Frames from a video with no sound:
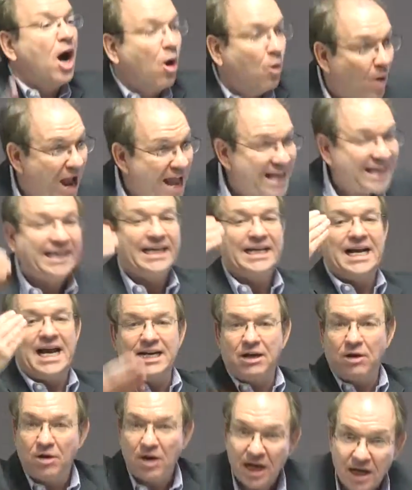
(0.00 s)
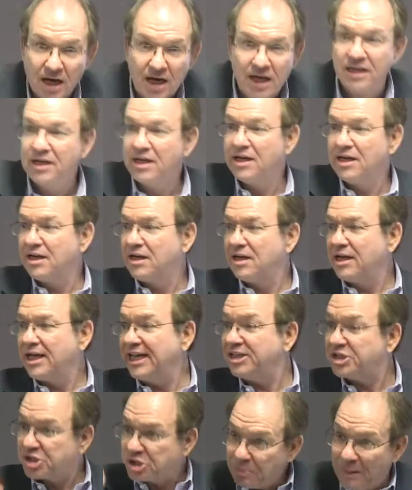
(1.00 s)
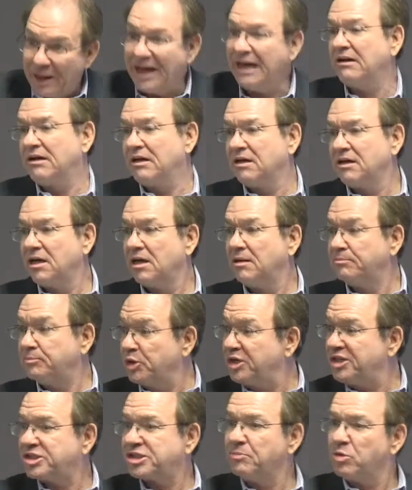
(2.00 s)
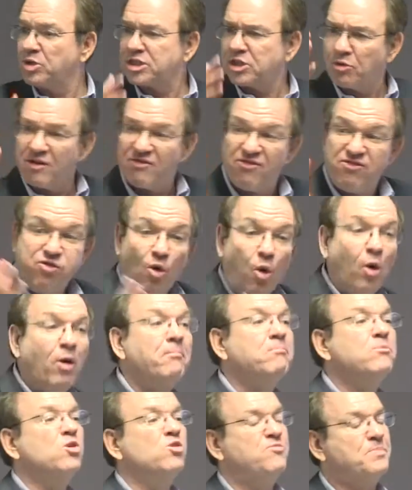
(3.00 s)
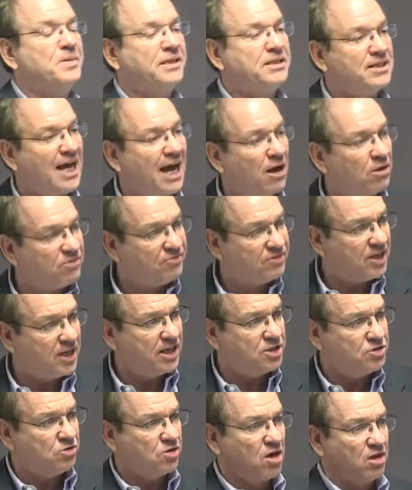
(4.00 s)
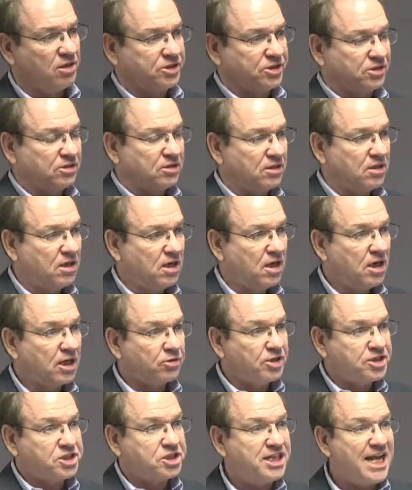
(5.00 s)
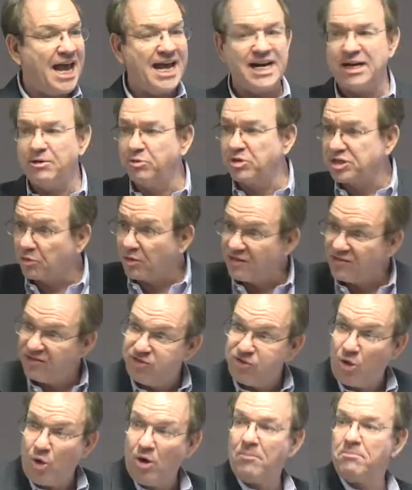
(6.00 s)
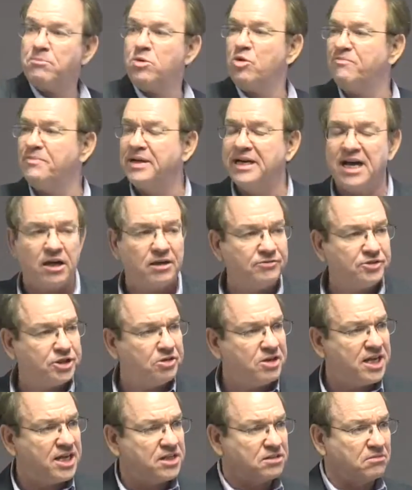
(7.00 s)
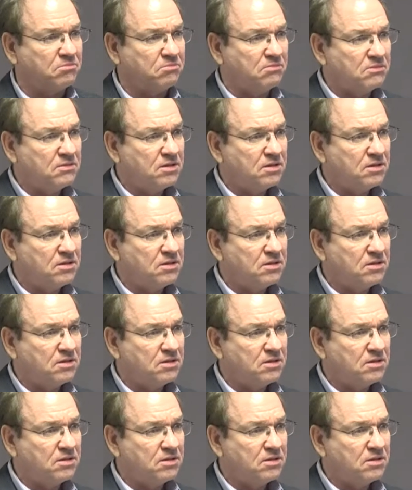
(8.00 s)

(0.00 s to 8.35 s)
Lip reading: awaken and inspire. Buddhism was a reform movement out of the Hindu culture. Christianity was a reform movement out of Judaism.